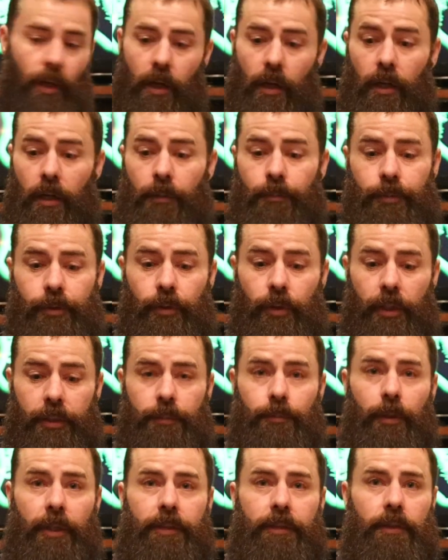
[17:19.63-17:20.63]
So
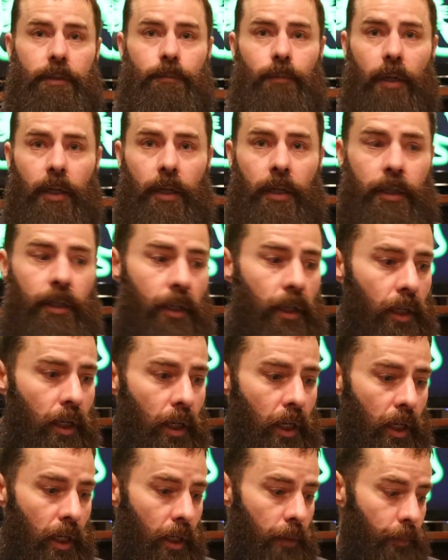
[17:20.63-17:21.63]
that's basically my
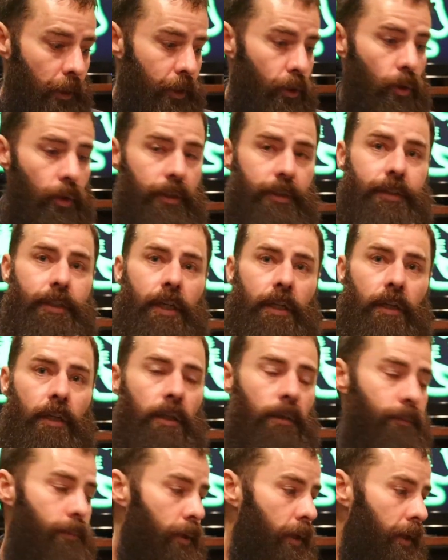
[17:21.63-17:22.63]
cook
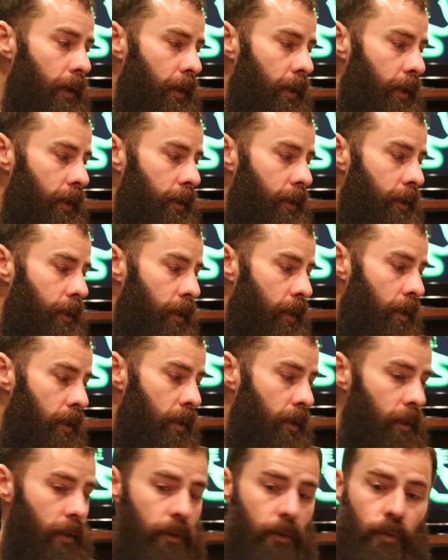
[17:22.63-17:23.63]
setup and
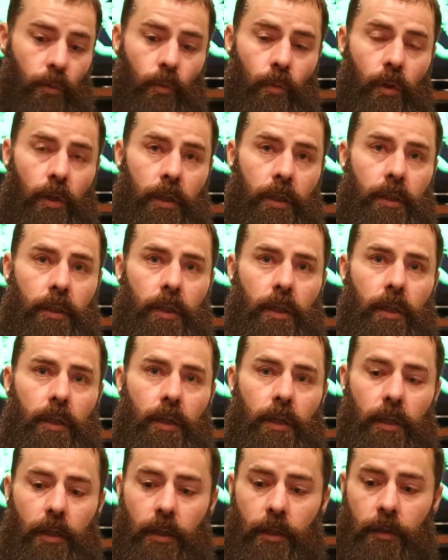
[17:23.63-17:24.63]
what
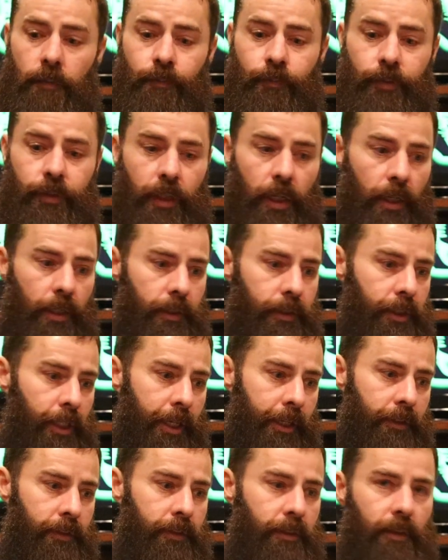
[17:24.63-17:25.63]
kind of
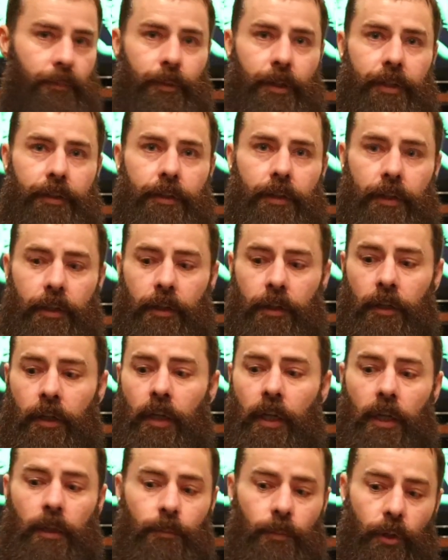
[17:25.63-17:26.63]
changes I made there.
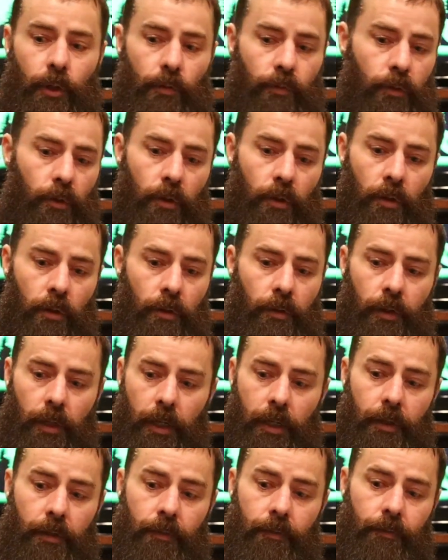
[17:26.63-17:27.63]
But overall,
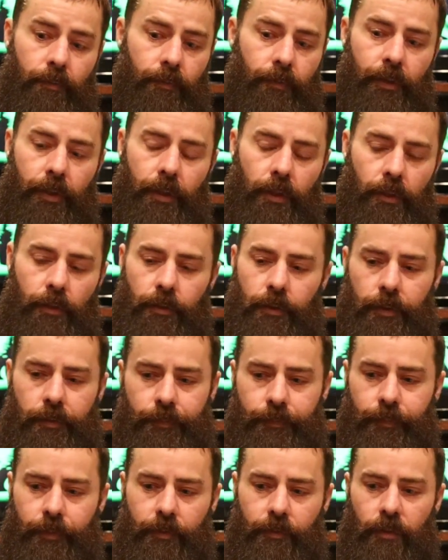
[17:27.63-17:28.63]
that, you know, the
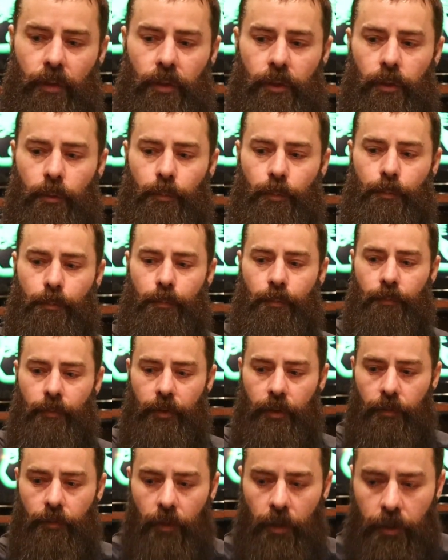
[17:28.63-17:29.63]

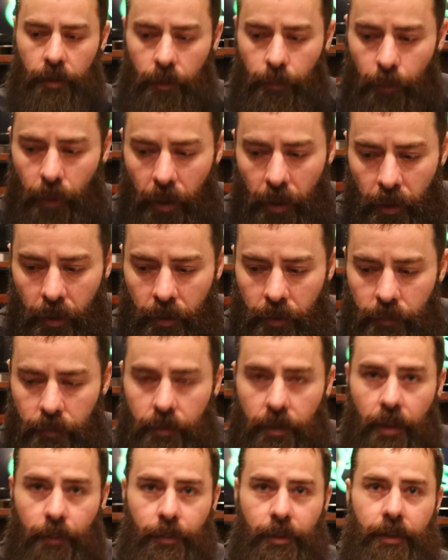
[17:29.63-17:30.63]
Vargobot,
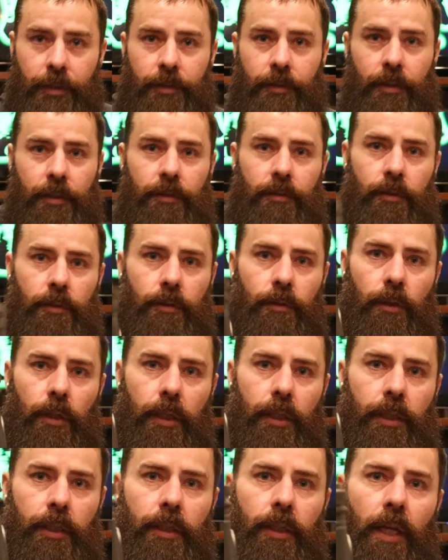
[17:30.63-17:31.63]
I mean, these things are
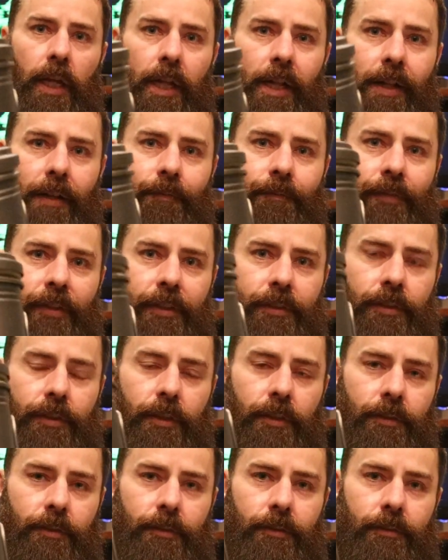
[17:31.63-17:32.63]
great. It's
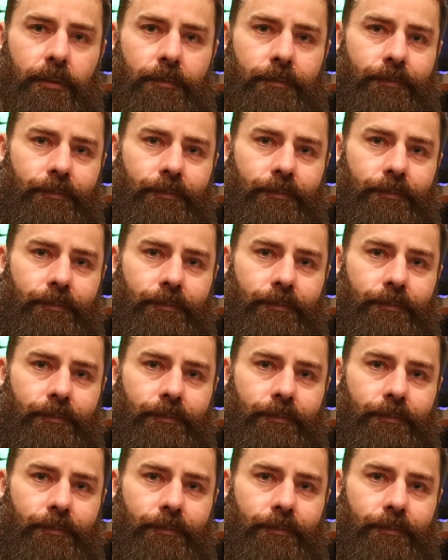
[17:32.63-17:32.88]
just,